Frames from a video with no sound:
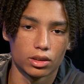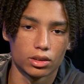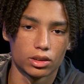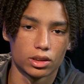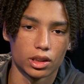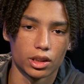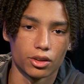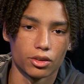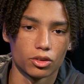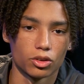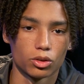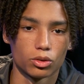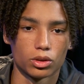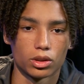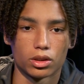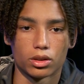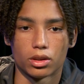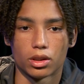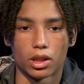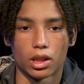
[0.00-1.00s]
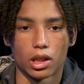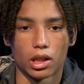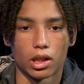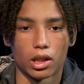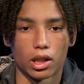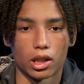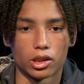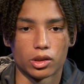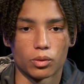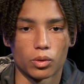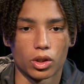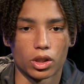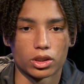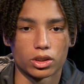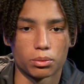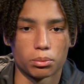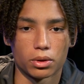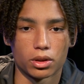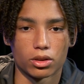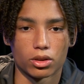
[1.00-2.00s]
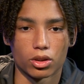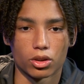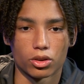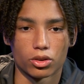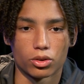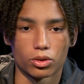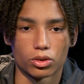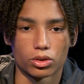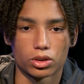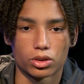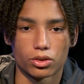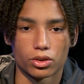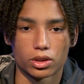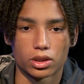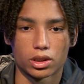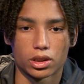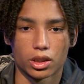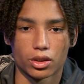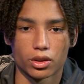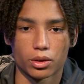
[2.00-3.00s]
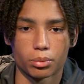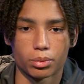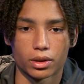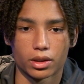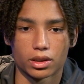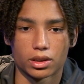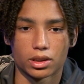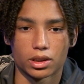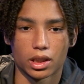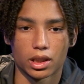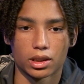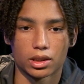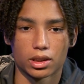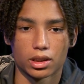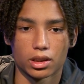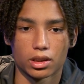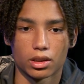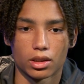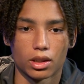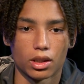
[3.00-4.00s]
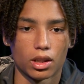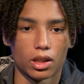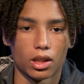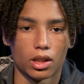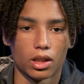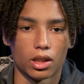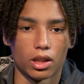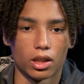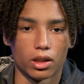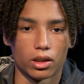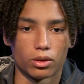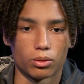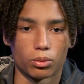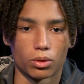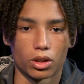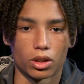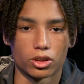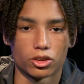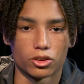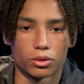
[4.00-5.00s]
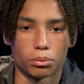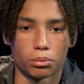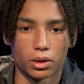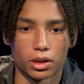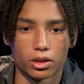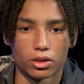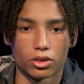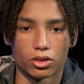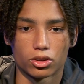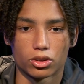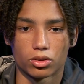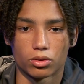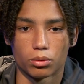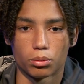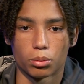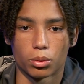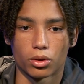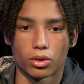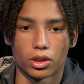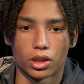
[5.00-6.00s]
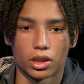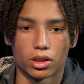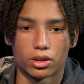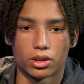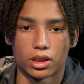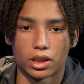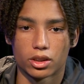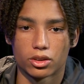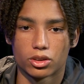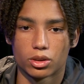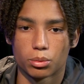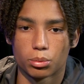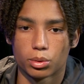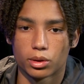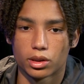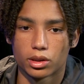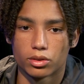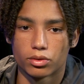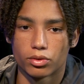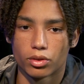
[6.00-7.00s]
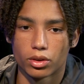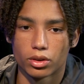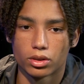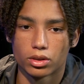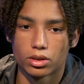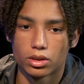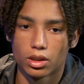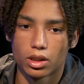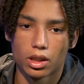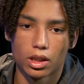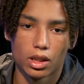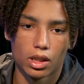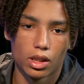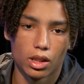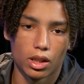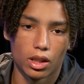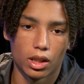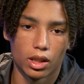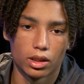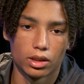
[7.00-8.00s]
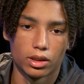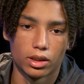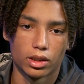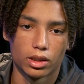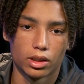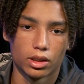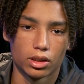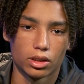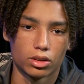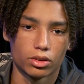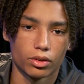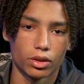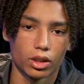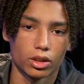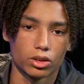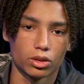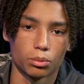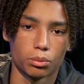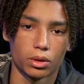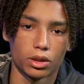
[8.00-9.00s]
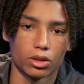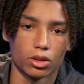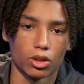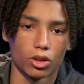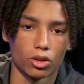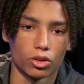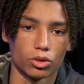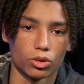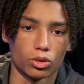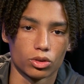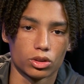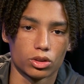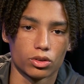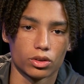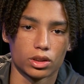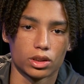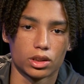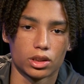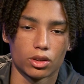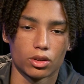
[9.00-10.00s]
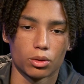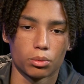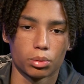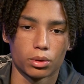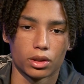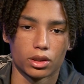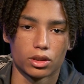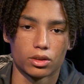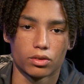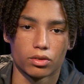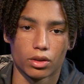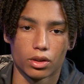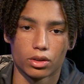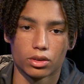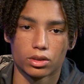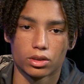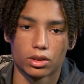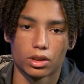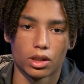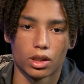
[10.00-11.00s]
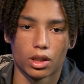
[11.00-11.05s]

Sierra Union. In the 100 meter hurdles, Chris Terry placed second. In the 100 meters, Maria Dixon placed first. In the 300 meter hurdles, Chris Terry placed first.